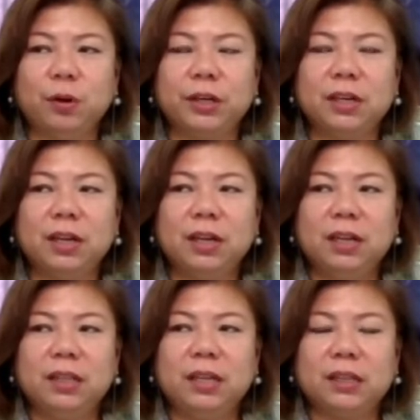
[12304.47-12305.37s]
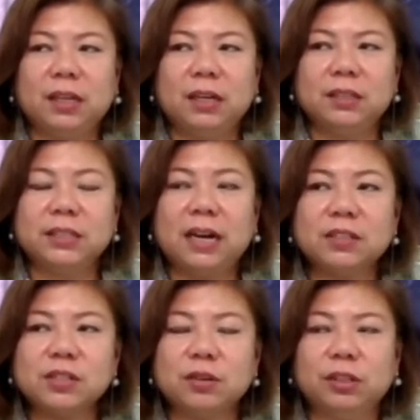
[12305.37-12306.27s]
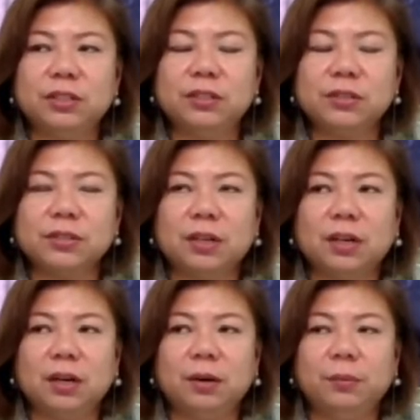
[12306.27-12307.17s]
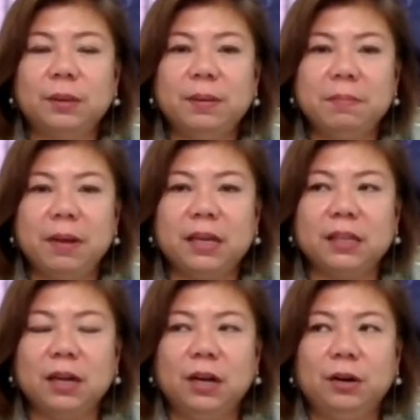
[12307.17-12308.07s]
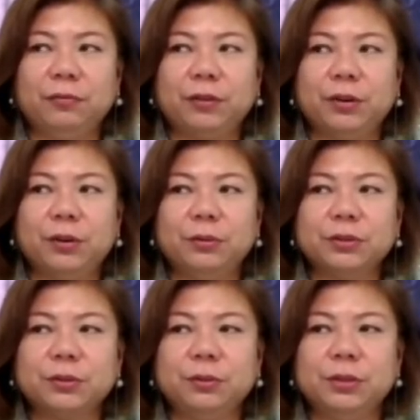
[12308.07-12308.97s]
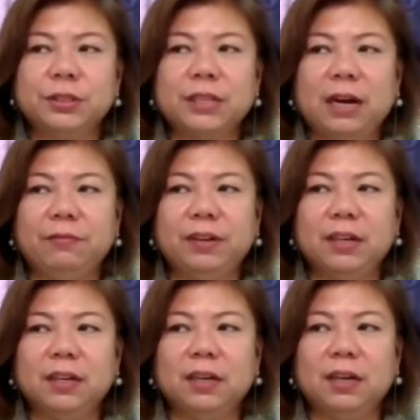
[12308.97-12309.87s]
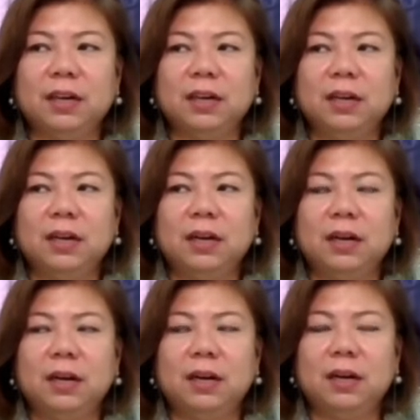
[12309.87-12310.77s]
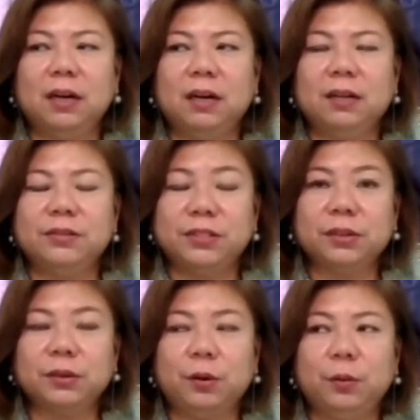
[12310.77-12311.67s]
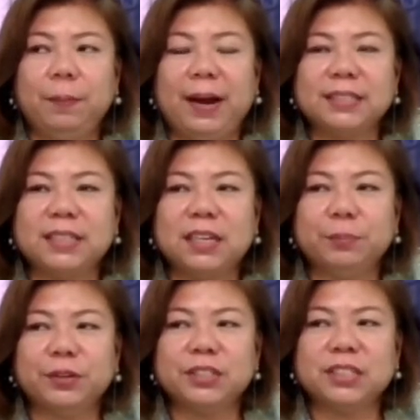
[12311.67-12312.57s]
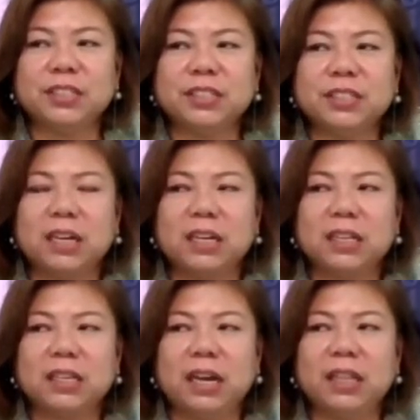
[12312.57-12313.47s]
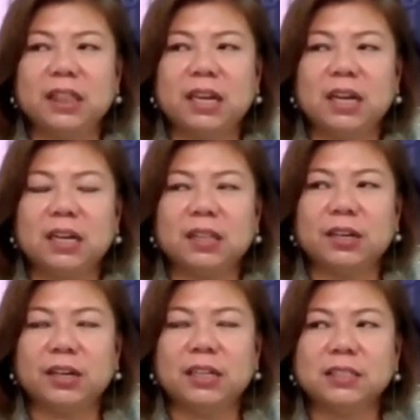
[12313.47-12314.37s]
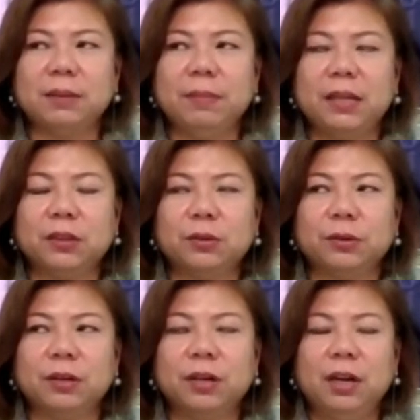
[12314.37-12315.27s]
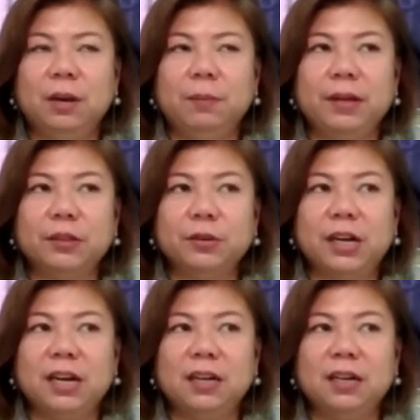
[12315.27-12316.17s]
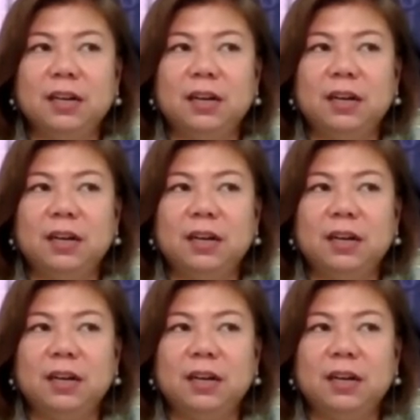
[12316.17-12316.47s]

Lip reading: Board that sanctions will be made for those schools having zero passing percentage. And I think there is a mentoring